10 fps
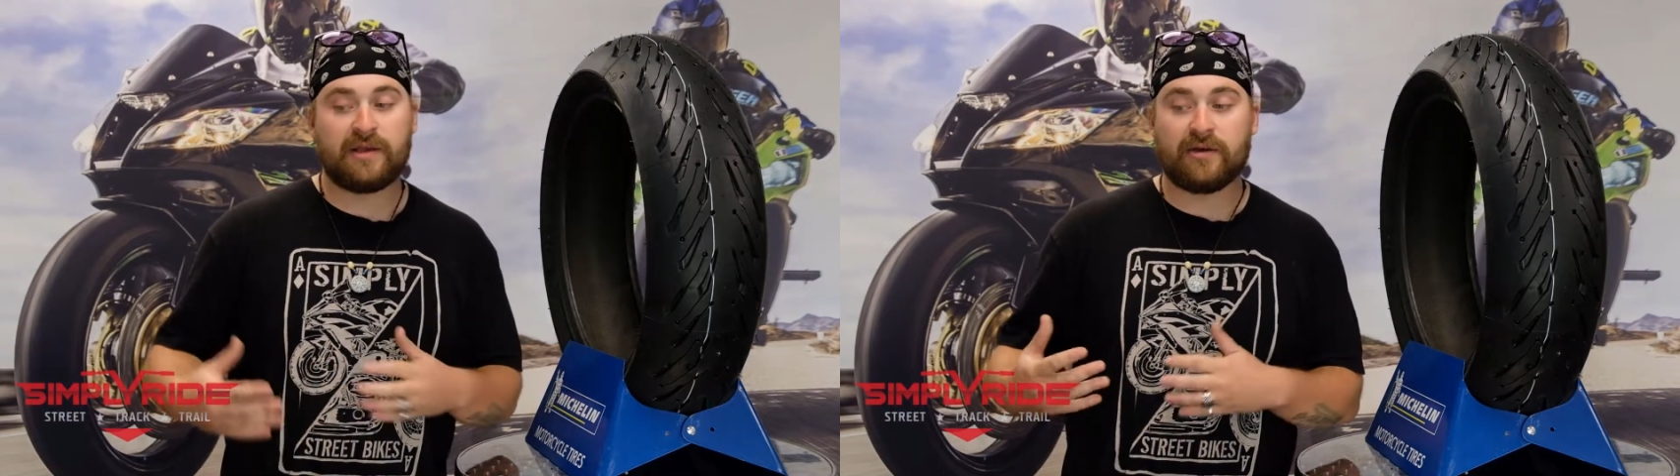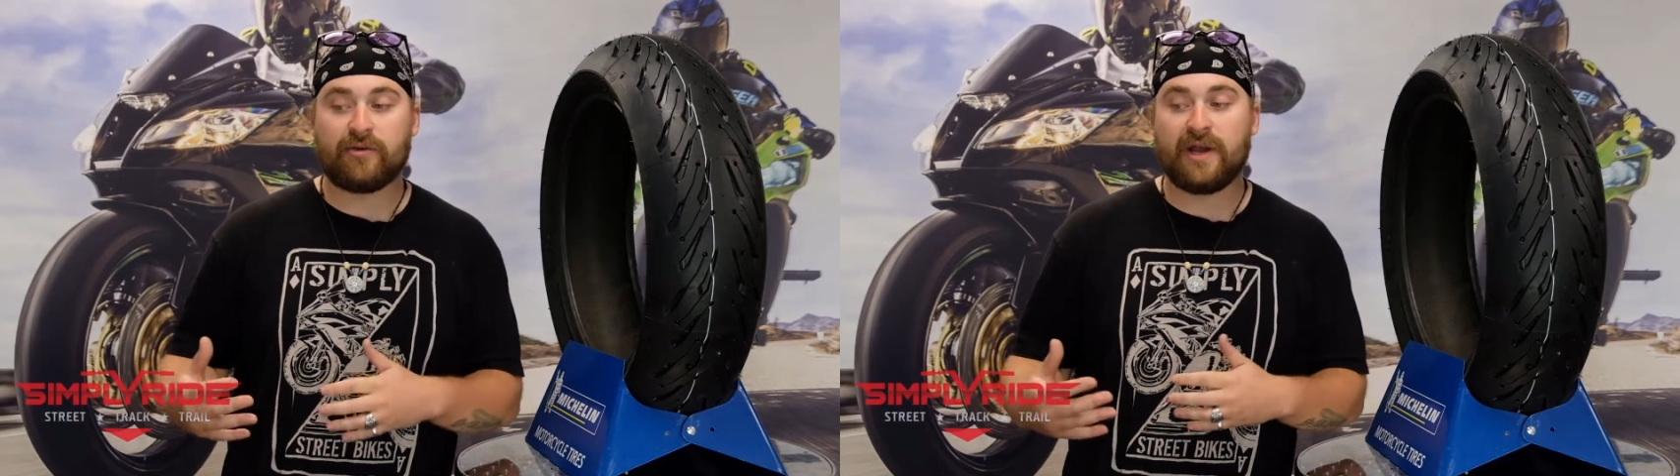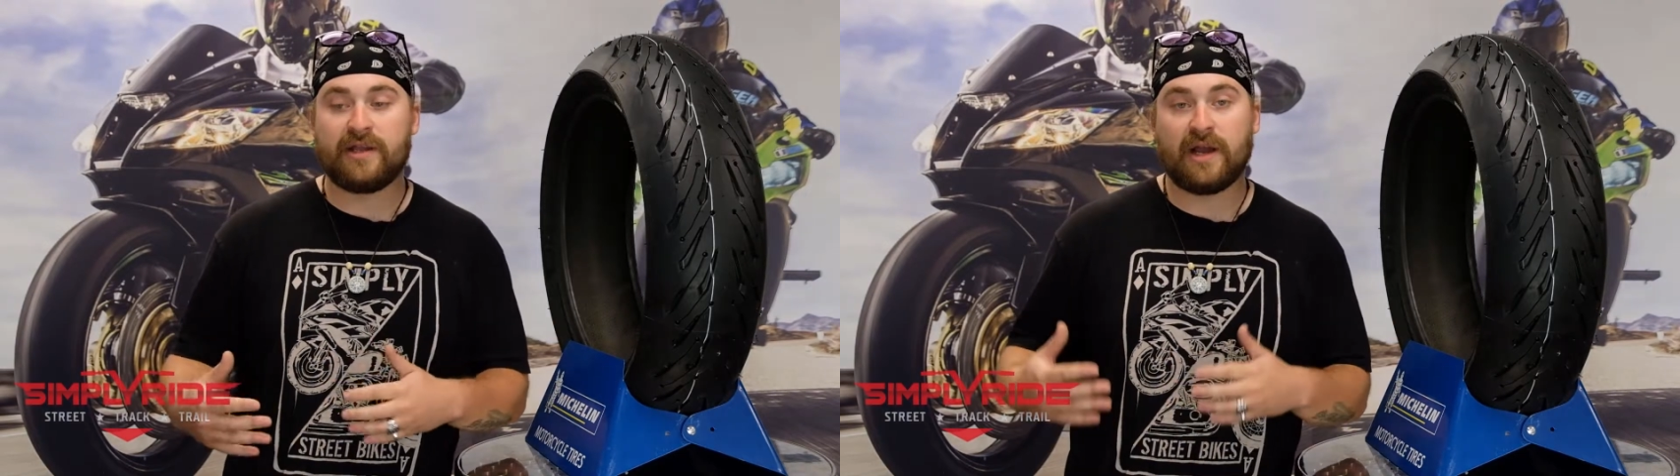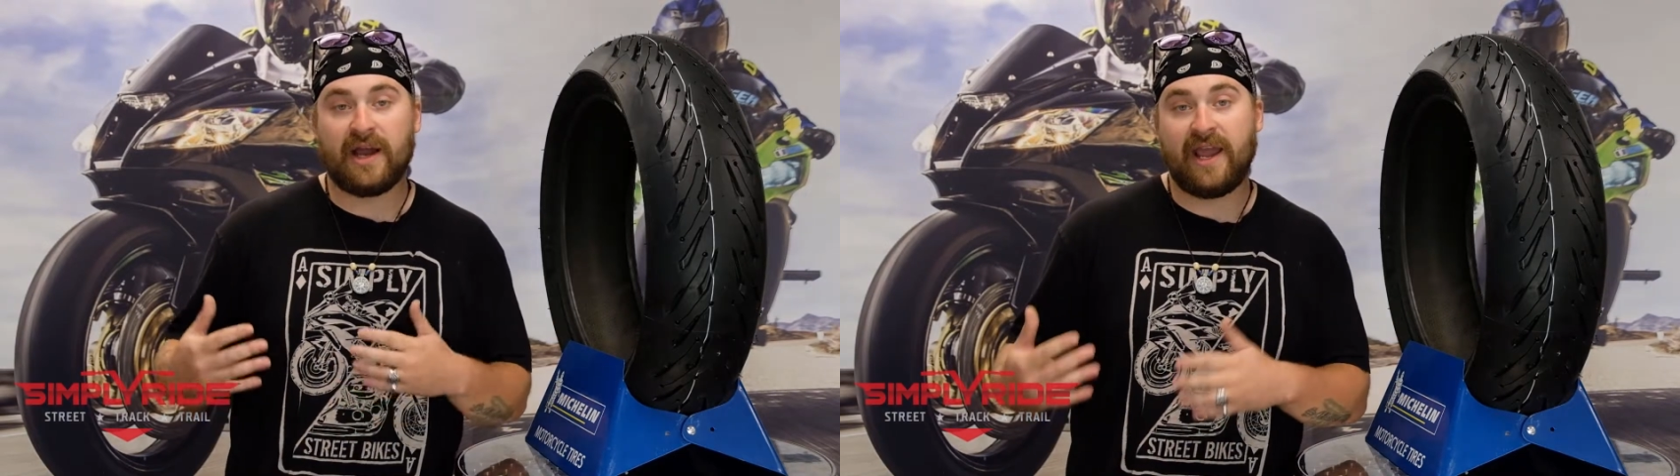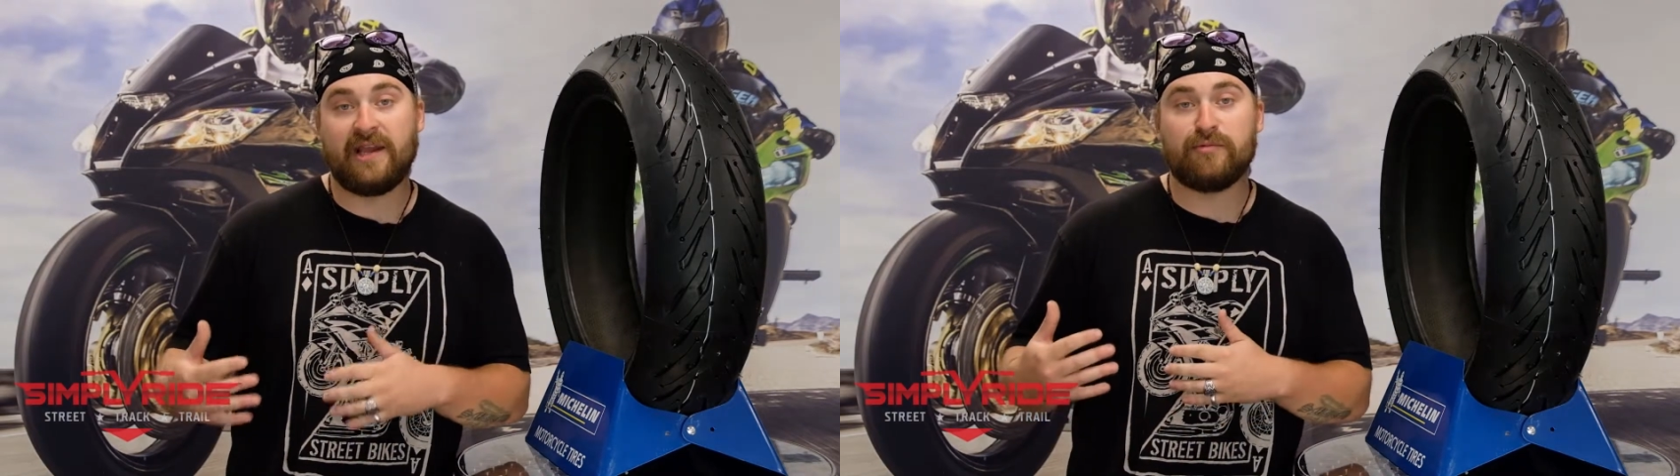The other end,
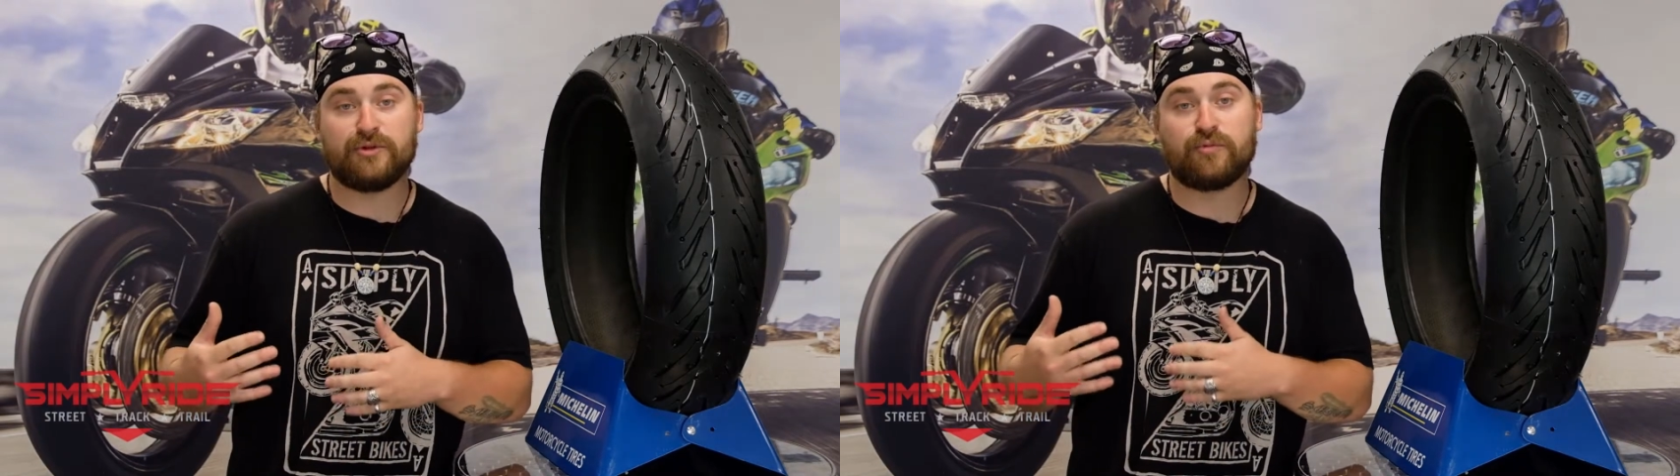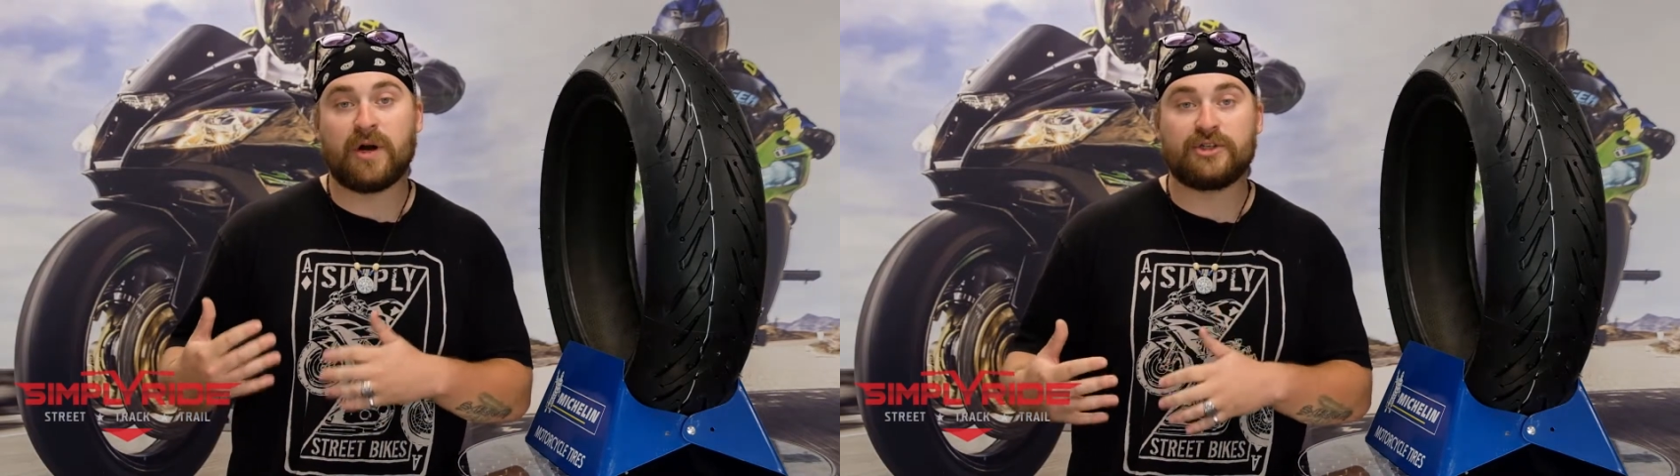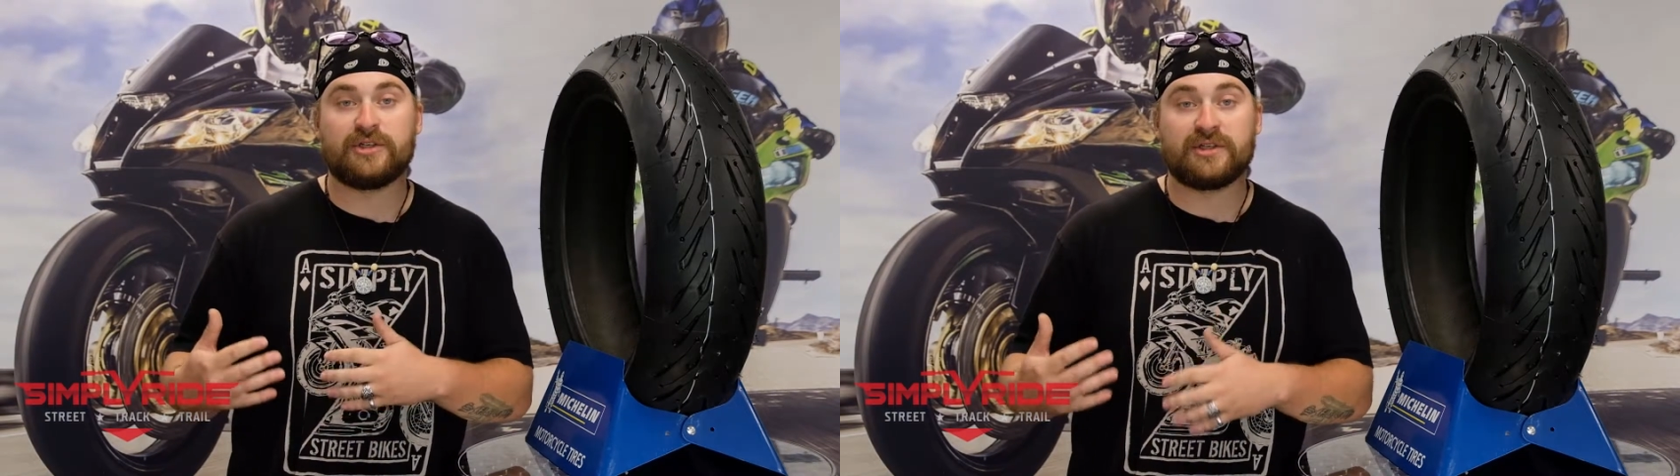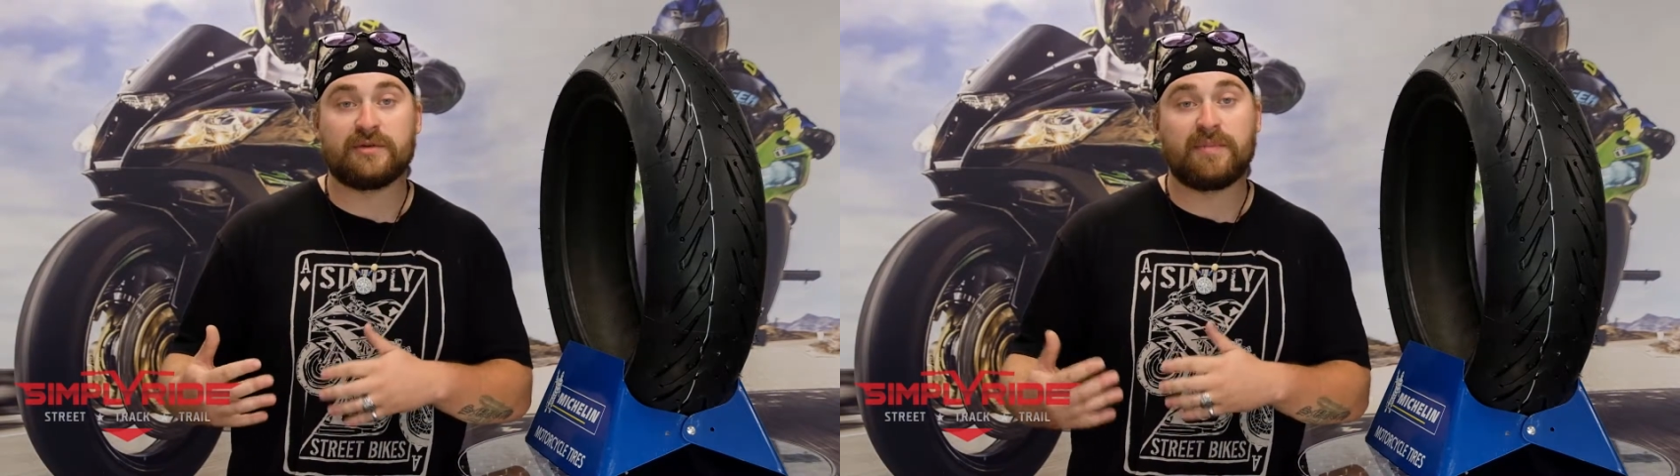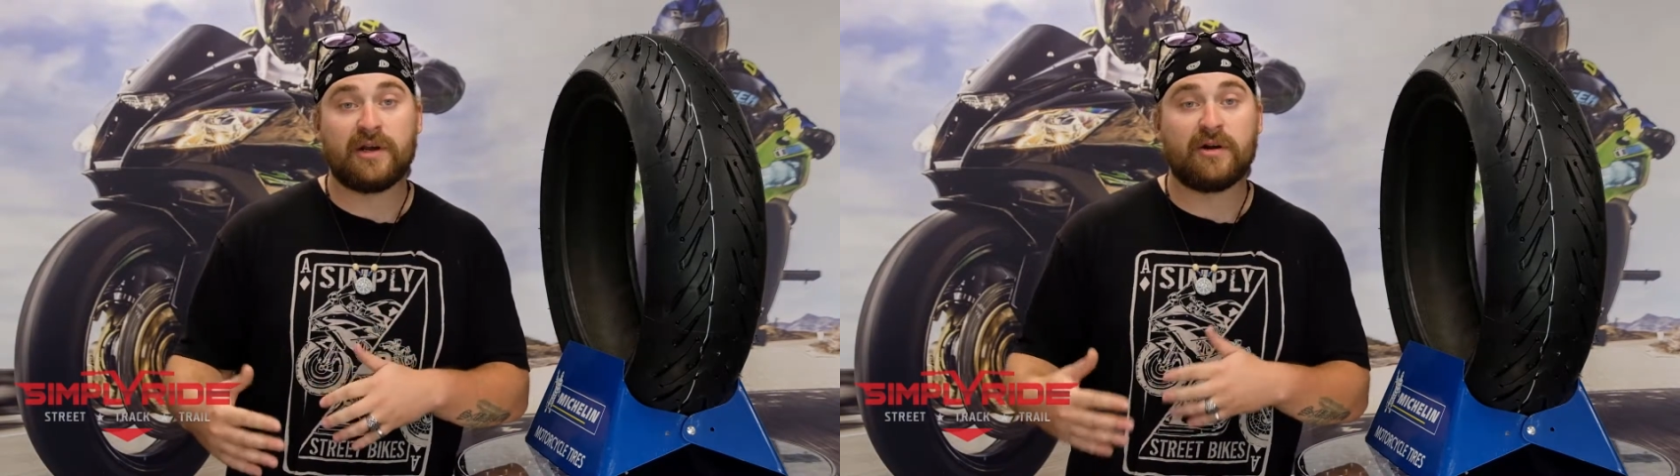I hate just watching it
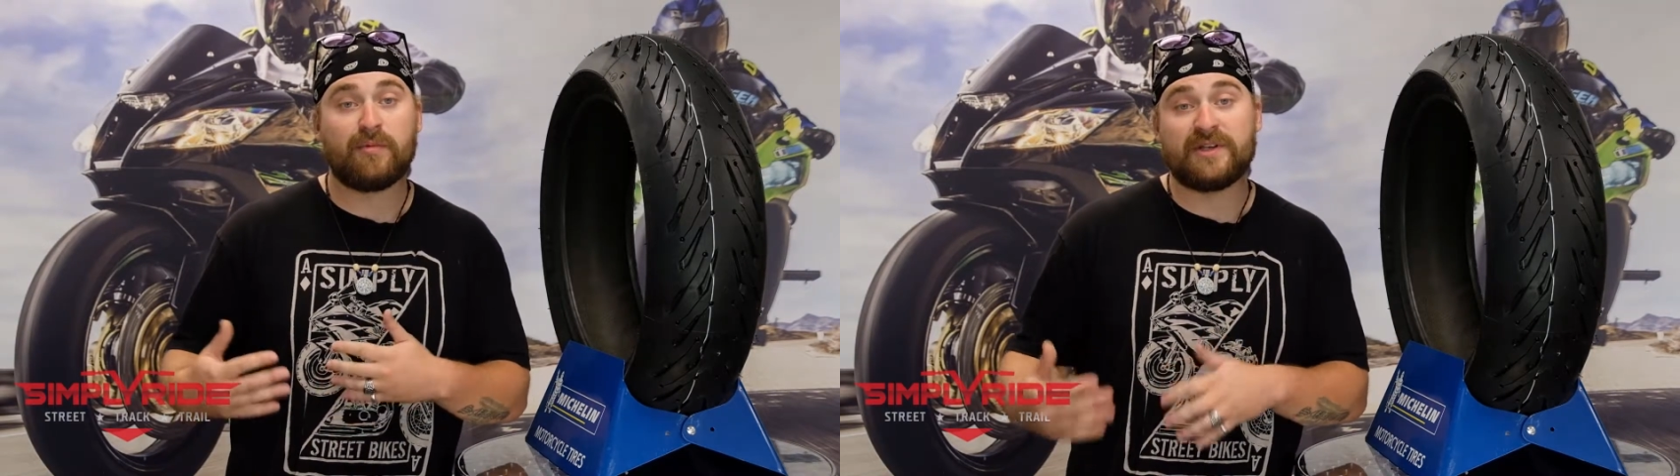disappear and